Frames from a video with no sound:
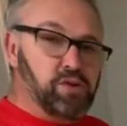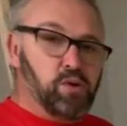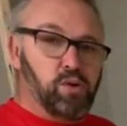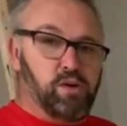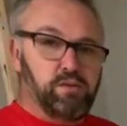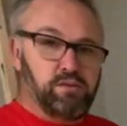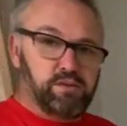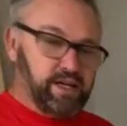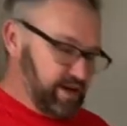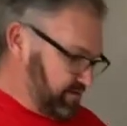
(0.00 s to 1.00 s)
a hole
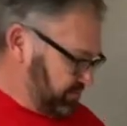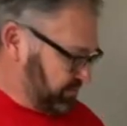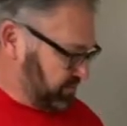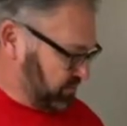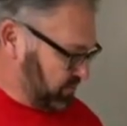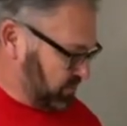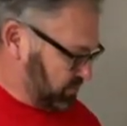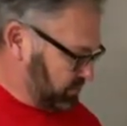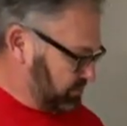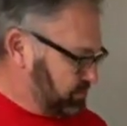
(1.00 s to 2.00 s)
and I've
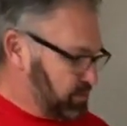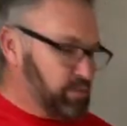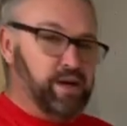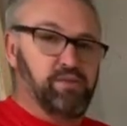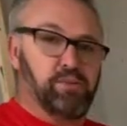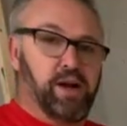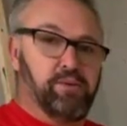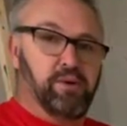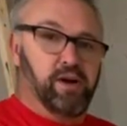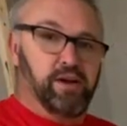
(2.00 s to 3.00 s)
put my thread
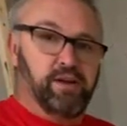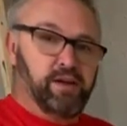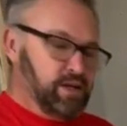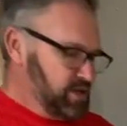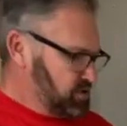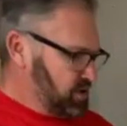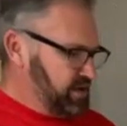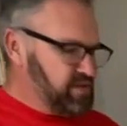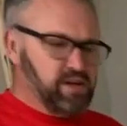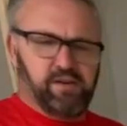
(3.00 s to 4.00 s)
rod. So all
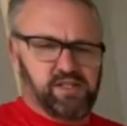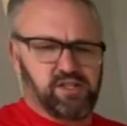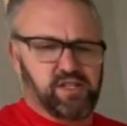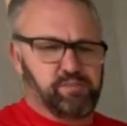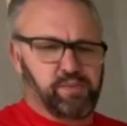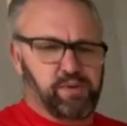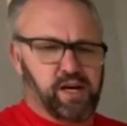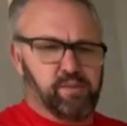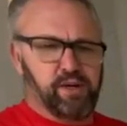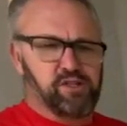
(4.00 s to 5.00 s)
I've done is just cut
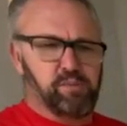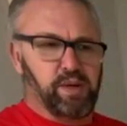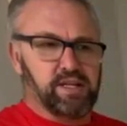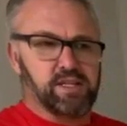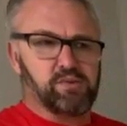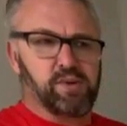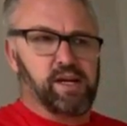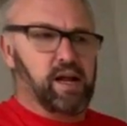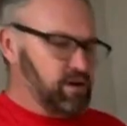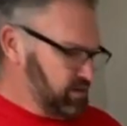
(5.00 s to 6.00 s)
a bunch of pieces right
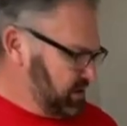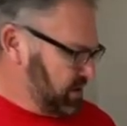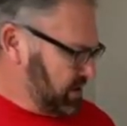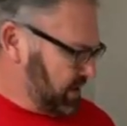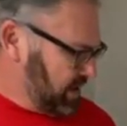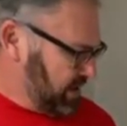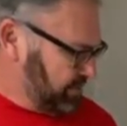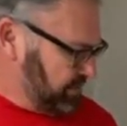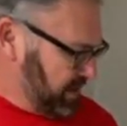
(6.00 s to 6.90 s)
now. Um,